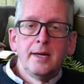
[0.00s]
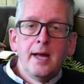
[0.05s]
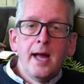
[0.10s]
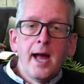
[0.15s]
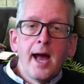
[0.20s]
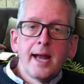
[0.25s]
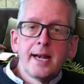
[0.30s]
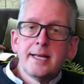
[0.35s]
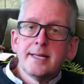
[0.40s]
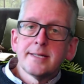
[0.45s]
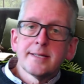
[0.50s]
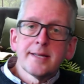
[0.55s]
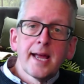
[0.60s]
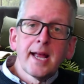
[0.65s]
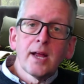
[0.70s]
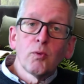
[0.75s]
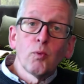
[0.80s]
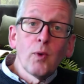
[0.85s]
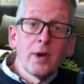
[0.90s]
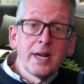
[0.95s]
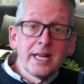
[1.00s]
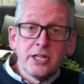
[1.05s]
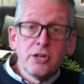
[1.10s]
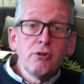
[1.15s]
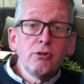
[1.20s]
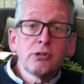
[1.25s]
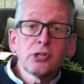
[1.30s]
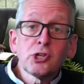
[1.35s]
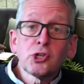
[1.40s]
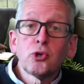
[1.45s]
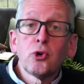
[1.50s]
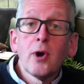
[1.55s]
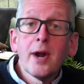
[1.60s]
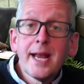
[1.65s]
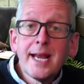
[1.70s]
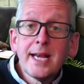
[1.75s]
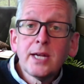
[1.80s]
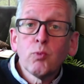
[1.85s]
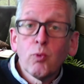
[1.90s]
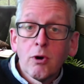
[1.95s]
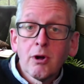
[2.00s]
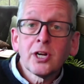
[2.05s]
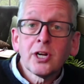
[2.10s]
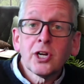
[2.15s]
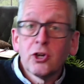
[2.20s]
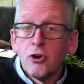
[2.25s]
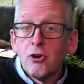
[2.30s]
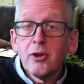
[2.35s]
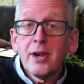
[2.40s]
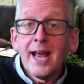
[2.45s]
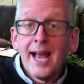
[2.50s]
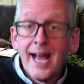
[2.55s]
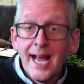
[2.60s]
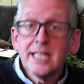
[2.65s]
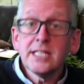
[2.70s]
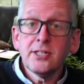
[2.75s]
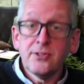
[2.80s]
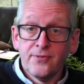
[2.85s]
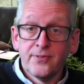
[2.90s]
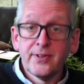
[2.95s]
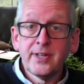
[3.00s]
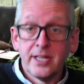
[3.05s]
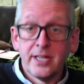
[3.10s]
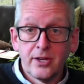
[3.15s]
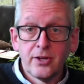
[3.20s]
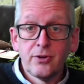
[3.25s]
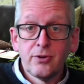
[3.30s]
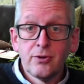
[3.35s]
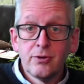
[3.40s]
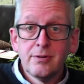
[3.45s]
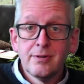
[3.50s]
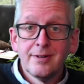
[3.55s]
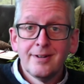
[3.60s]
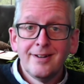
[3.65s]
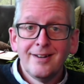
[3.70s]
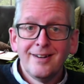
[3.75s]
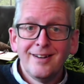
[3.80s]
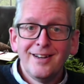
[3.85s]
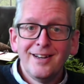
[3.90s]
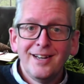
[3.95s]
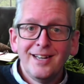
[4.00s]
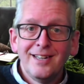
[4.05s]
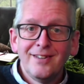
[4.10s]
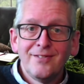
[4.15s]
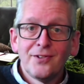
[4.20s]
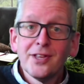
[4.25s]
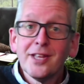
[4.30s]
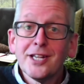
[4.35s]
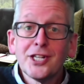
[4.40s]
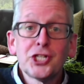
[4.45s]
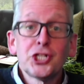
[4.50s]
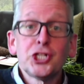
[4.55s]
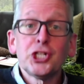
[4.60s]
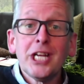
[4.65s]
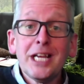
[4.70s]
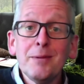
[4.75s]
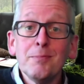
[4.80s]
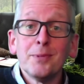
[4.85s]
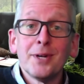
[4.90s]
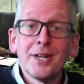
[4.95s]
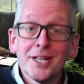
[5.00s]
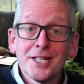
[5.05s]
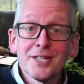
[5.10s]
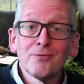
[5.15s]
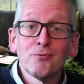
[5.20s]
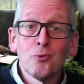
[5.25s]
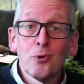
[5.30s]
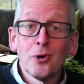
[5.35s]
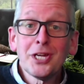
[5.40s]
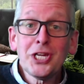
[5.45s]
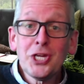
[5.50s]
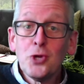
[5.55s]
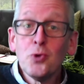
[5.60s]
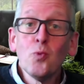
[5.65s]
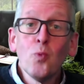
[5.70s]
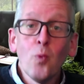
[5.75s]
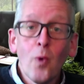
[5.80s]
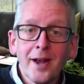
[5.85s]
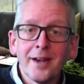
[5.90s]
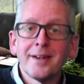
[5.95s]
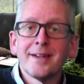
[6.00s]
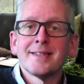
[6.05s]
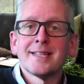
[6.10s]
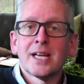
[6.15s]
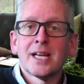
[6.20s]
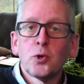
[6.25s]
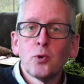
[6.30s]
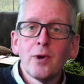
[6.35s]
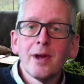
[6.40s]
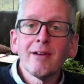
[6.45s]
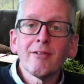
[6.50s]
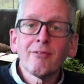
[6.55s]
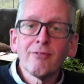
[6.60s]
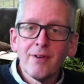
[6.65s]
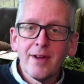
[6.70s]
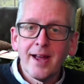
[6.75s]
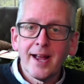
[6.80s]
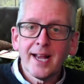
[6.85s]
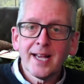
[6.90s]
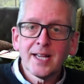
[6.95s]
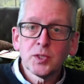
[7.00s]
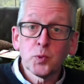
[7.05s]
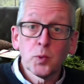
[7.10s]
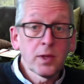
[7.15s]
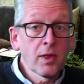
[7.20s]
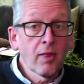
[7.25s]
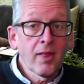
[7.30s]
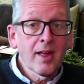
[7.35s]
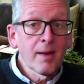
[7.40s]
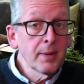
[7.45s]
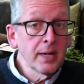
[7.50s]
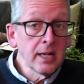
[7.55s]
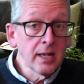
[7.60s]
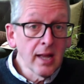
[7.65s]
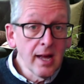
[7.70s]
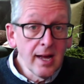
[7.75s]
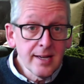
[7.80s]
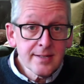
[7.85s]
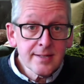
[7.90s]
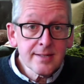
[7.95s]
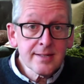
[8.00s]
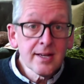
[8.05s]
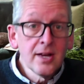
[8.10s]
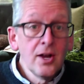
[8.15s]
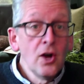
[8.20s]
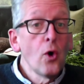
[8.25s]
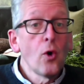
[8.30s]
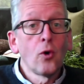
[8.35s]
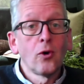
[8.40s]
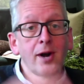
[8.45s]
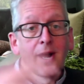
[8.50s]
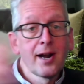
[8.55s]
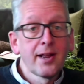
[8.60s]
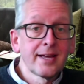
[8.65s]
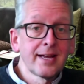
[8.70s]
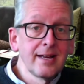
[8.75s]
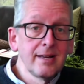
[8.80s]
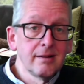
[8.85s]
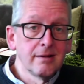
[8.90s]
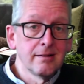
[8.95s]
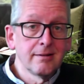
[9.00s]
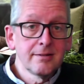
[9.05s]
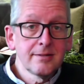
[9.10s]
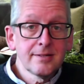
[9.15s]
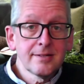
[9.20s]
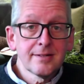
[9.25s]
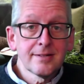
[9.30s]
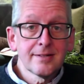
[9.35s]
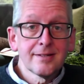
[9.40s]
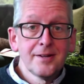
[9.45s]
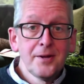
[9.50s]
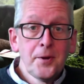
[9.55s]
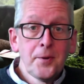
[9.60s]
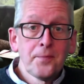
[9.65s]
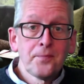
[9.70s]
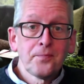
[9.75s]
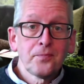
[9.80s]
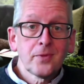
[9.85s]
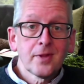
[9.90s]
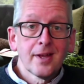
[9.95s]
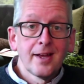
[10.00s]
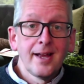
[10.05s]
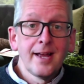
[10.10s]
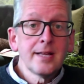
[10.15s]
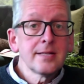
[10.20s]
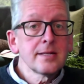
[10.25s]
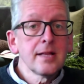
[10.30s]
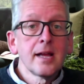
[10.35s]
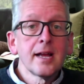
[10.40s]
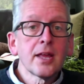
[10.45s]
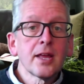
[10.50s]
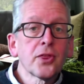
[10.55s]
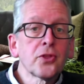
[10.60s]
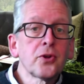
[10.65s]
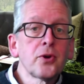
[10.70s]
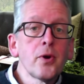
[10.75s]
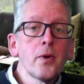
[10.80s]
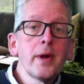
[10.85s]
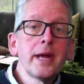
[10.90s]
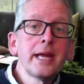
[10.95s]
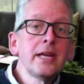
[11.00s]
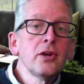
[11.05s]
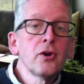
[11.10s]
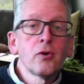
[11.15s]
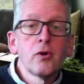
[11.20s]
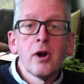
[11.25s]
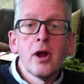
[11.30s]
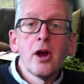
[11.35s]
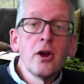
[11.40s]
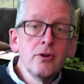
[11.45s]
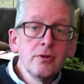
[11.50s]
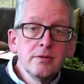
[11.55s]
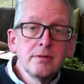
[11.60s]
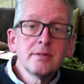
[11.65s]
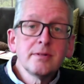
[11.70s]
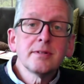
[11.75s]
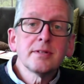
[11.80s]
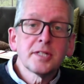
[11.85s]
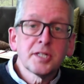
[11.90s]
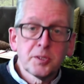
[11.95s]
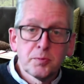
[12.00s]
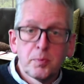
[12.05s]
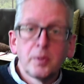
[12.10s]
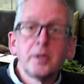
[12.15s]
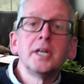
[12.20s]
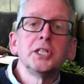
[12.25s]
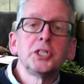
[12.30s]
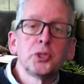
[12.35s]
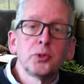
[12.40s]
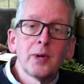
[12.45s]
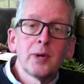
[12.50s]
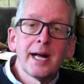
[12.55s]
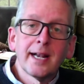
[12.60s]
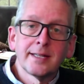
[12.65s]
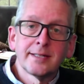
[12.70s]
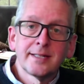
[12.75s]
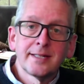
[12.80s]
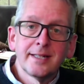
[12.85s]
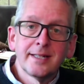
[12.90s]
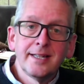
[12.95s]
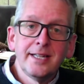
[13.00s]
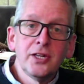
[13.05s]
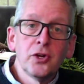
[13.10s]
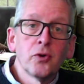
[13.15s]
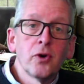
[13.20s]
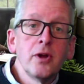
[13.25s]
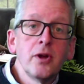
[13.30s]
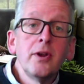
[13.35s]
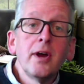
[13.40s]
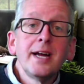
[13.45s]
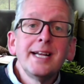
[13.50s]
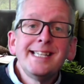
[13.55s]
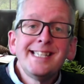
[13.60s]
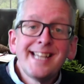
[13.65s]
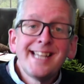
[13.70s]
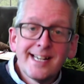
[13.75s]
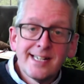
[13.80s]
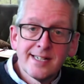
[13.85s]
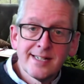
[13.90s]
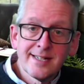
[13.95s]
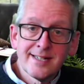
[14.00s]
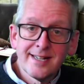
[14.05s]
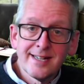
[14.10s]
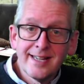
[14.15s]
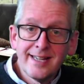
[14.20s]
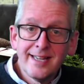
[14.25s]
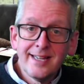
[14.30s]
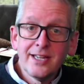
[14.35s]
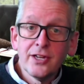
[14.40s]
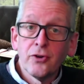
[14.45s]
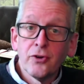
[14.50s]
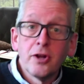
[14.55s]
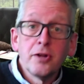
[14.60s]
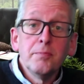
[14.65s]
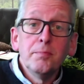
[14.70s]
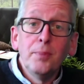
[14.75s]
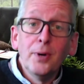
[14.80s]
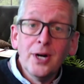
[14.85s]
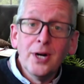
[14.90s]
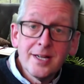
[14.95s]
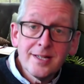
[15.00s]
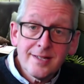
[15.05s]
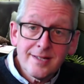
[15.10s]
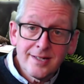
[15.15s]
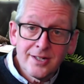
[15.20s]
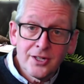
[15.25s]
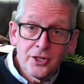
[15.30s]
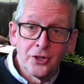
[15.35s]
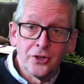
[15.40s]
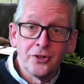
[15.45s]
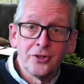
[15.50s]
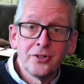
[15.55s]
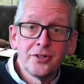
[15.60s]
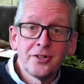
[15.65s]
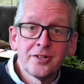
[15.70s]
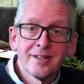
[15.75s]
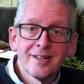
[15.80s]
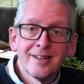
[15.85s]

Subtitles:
And he's saying, when you trade what God has for you for the cheapness of what you want as a quick fix, whether that be lust or anything else, it's like throwing your own spirituality, your own identity, your own personhood